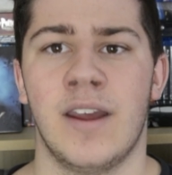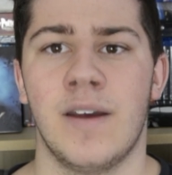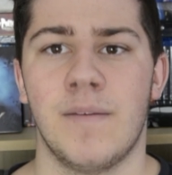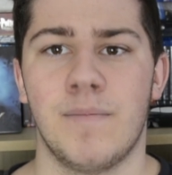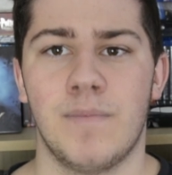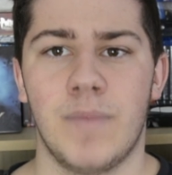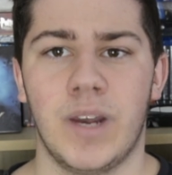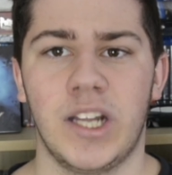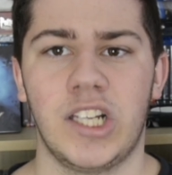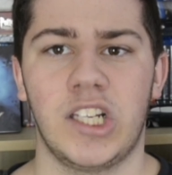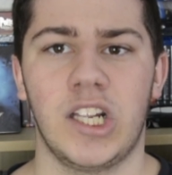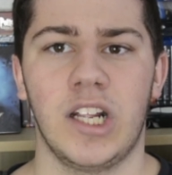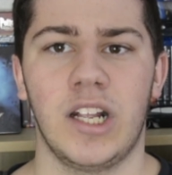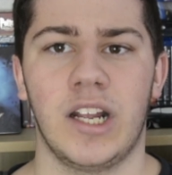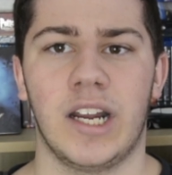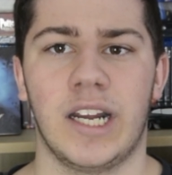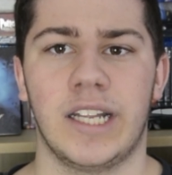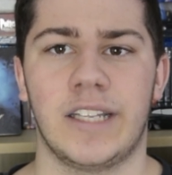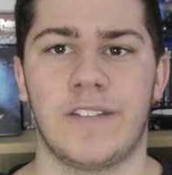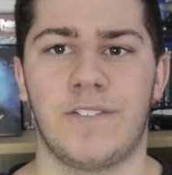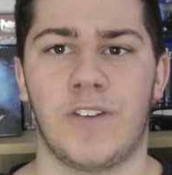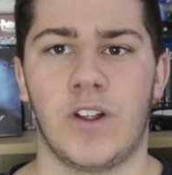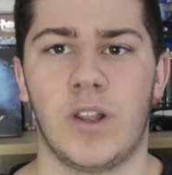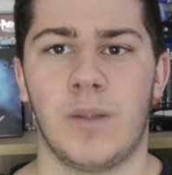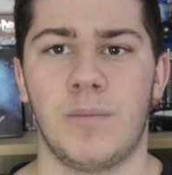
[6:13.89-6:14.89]
Make sure you guys
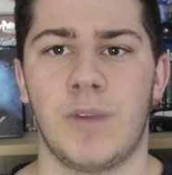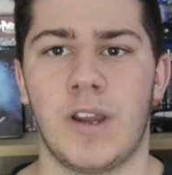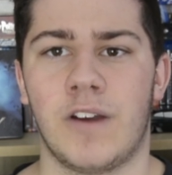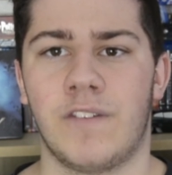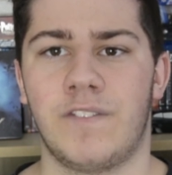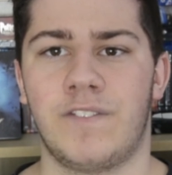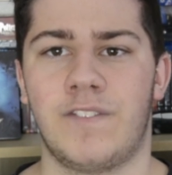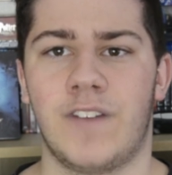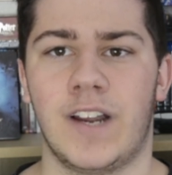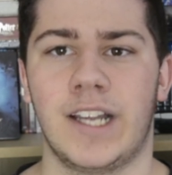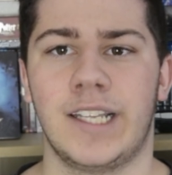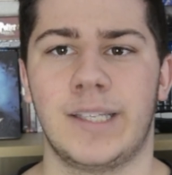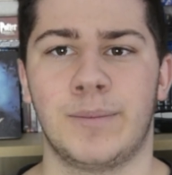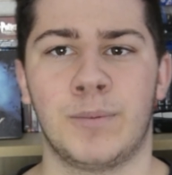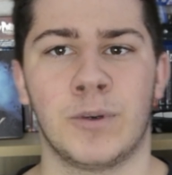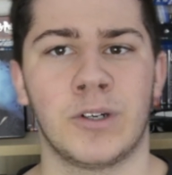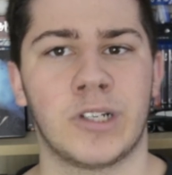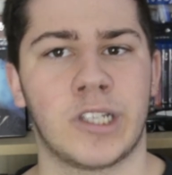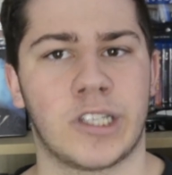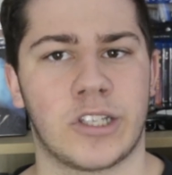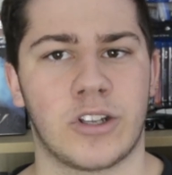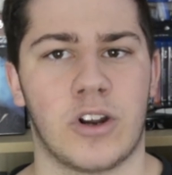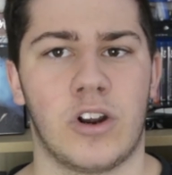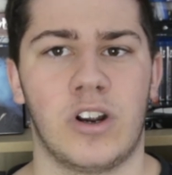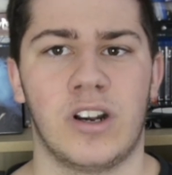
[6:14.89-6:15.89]
follow me on Facebook,
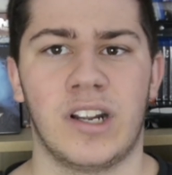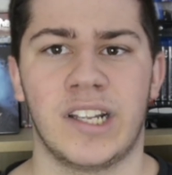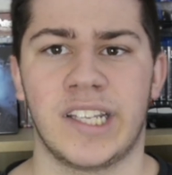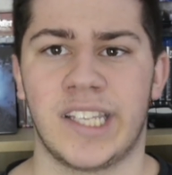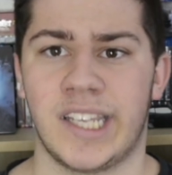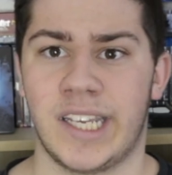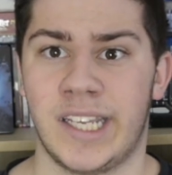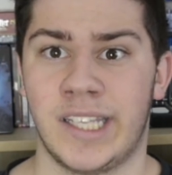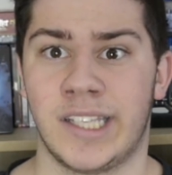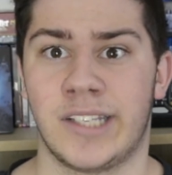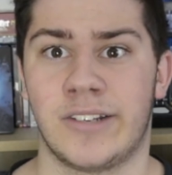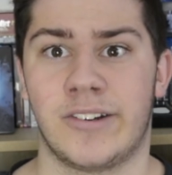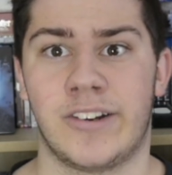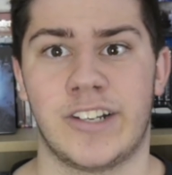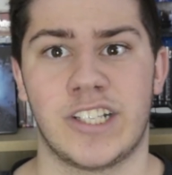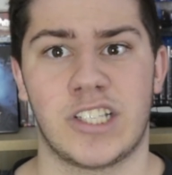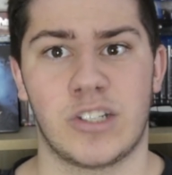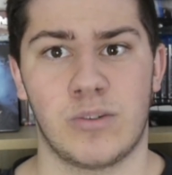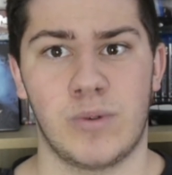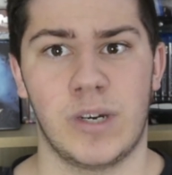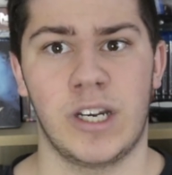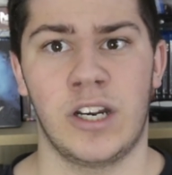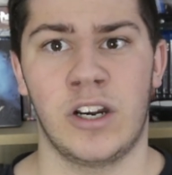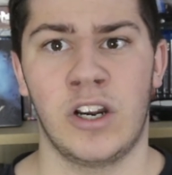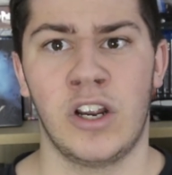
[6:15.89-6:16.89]
Stardust, Instagram, and
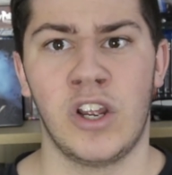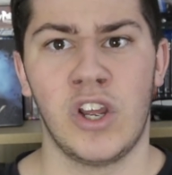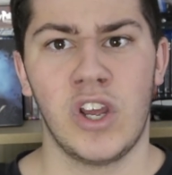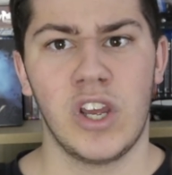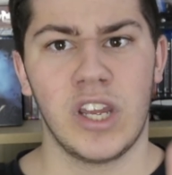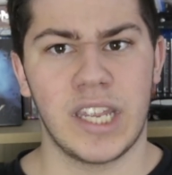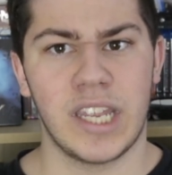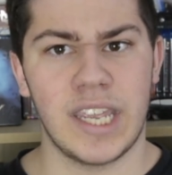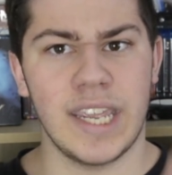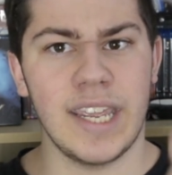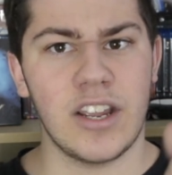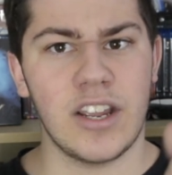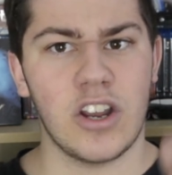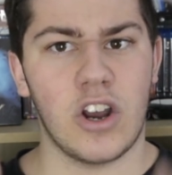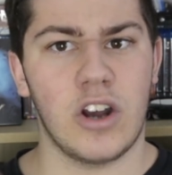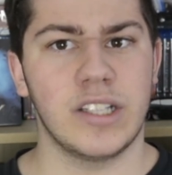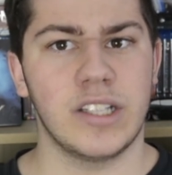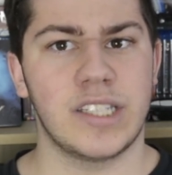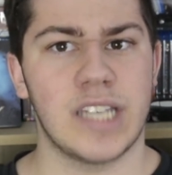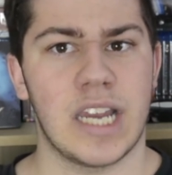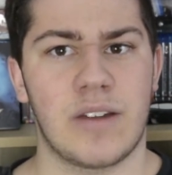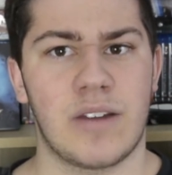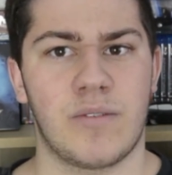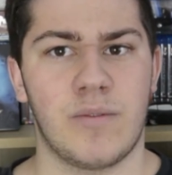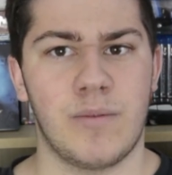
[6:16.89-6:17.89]
Twitter. Keep
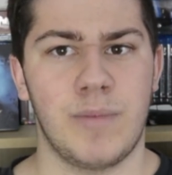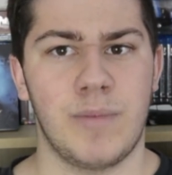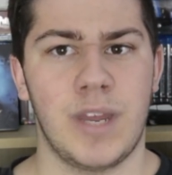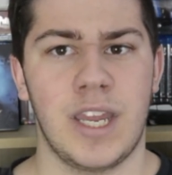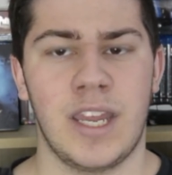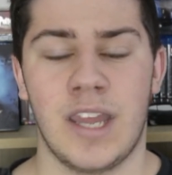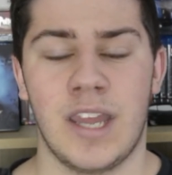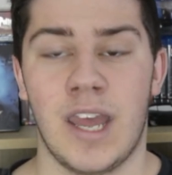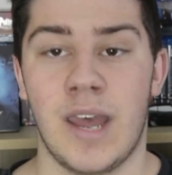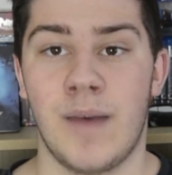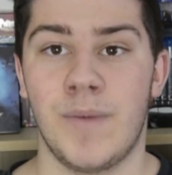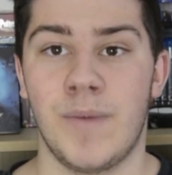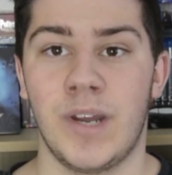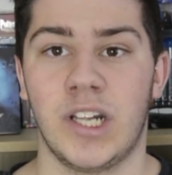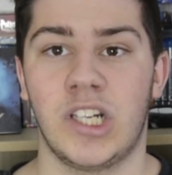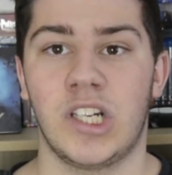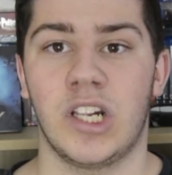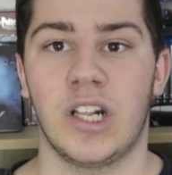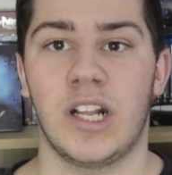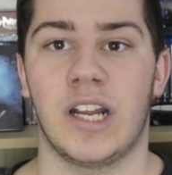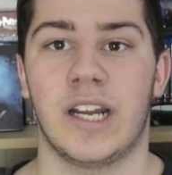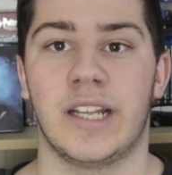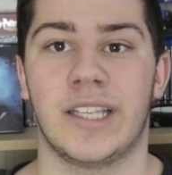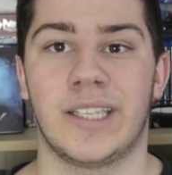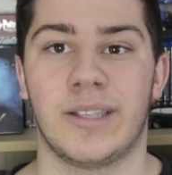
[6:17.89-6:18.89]
contacting with me, and make sure
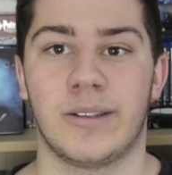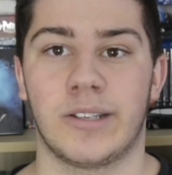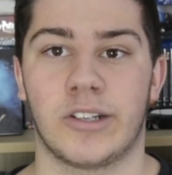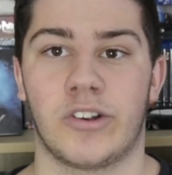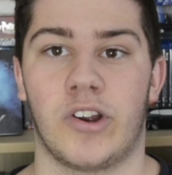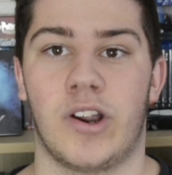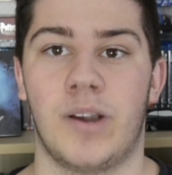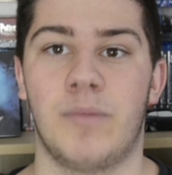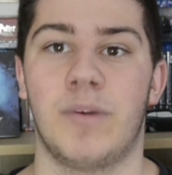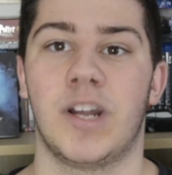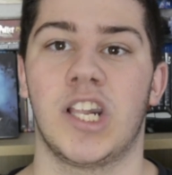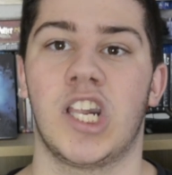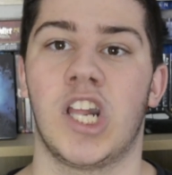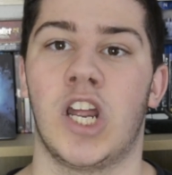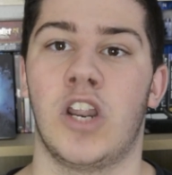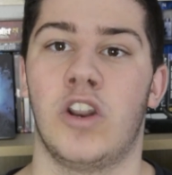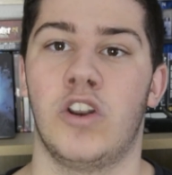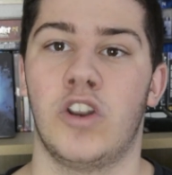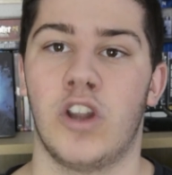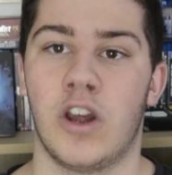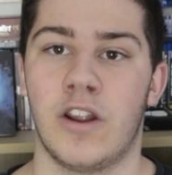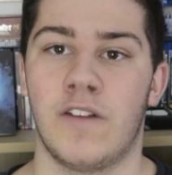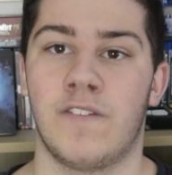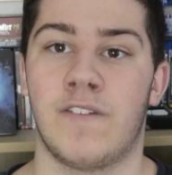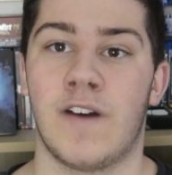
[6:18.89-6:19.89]
you guys subscribe to my channel,
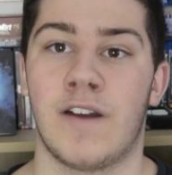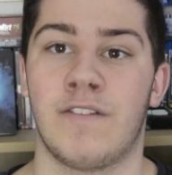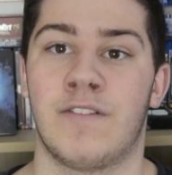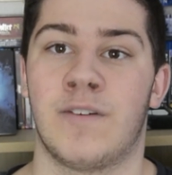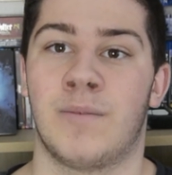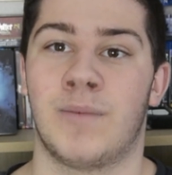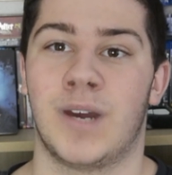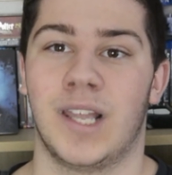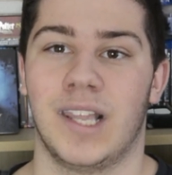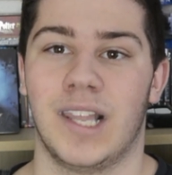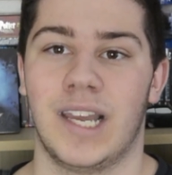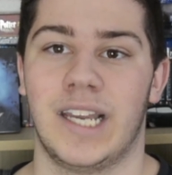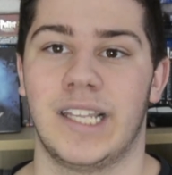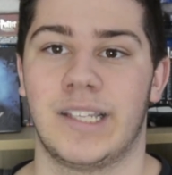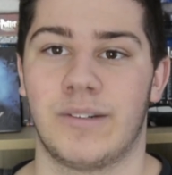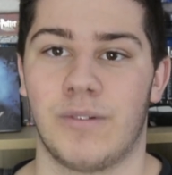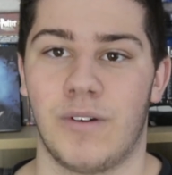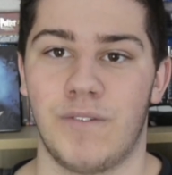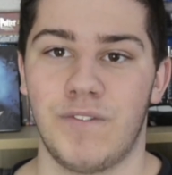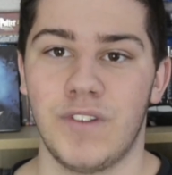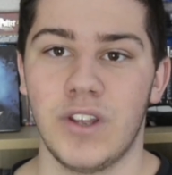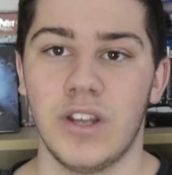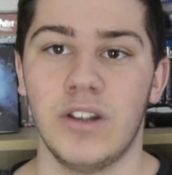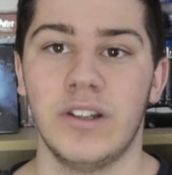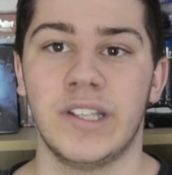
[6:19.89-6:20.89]
notified for my latest
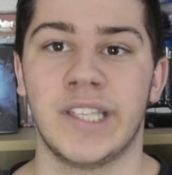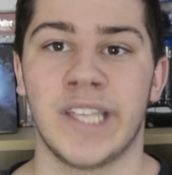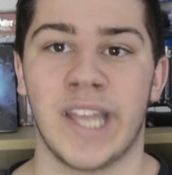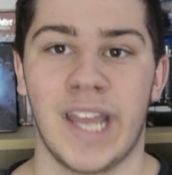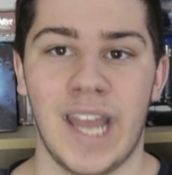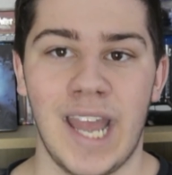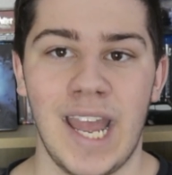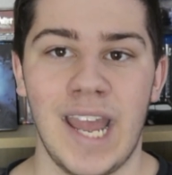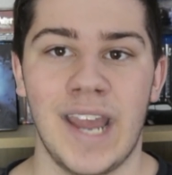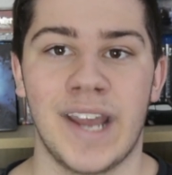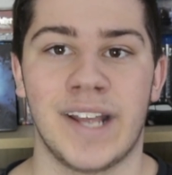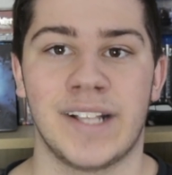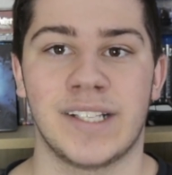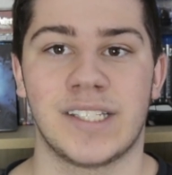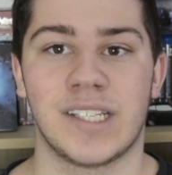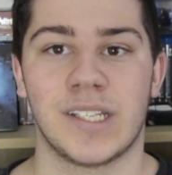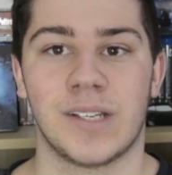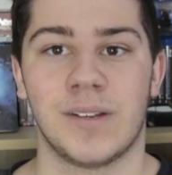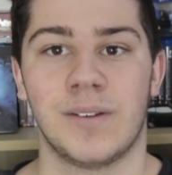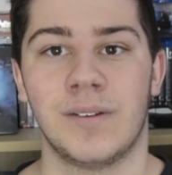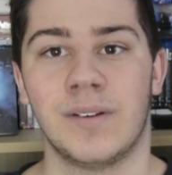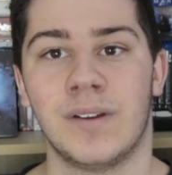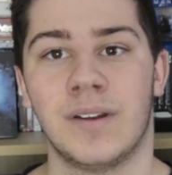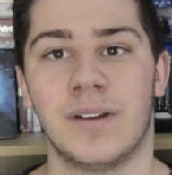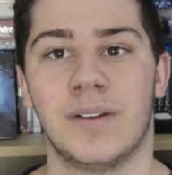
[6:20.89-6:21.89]
reviews, and
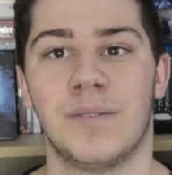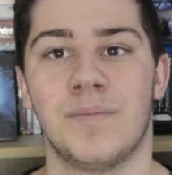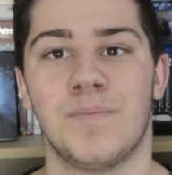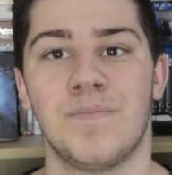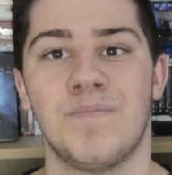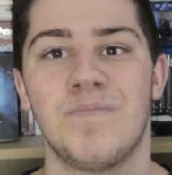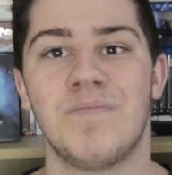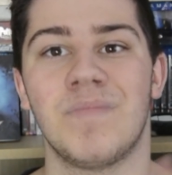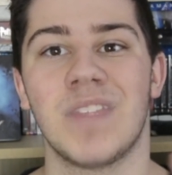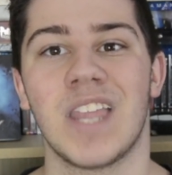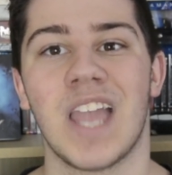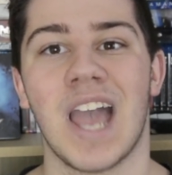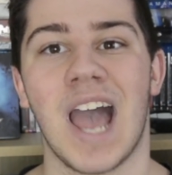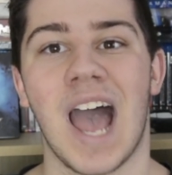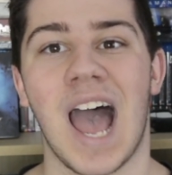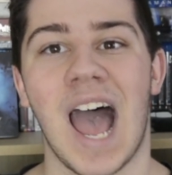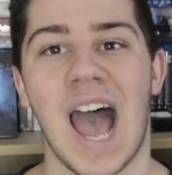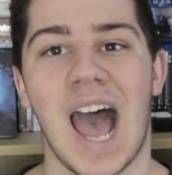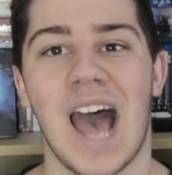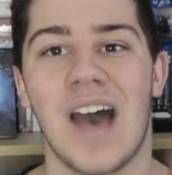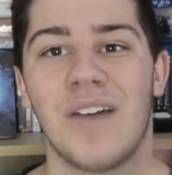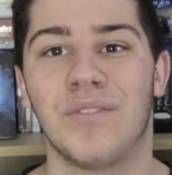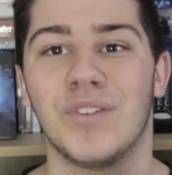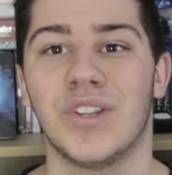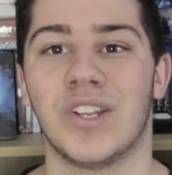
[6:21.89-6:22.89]

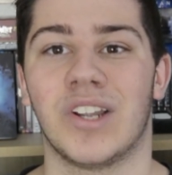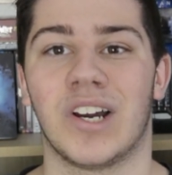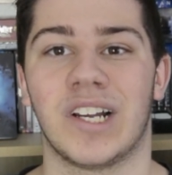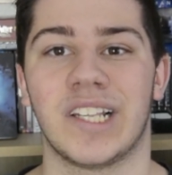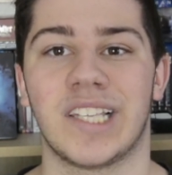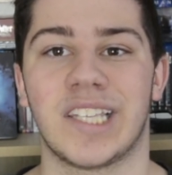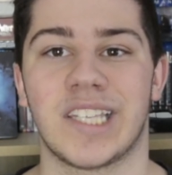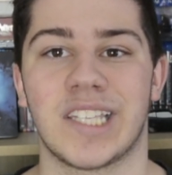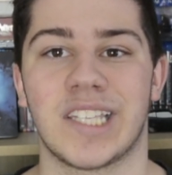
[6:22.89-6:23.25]
have a nice